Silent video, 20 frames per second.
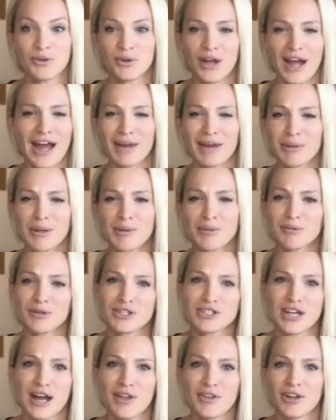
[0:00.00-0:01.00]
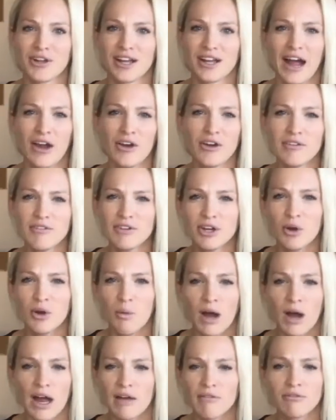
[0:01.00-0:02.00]
I had people reach out and they're like, I don't even know
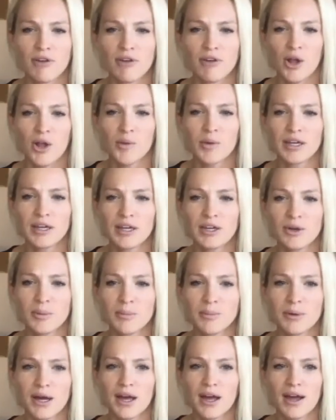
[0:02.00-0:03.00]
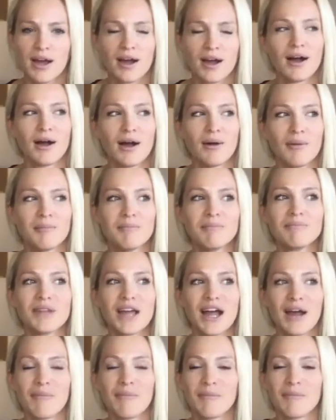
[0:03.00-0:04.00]
why I'm following you, but um,
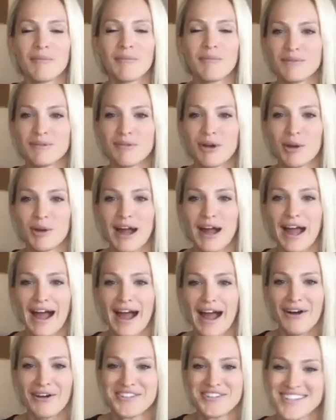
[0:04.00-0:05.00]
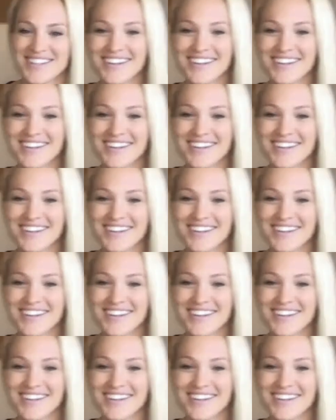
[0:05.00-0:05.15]
I'm want to buy a house.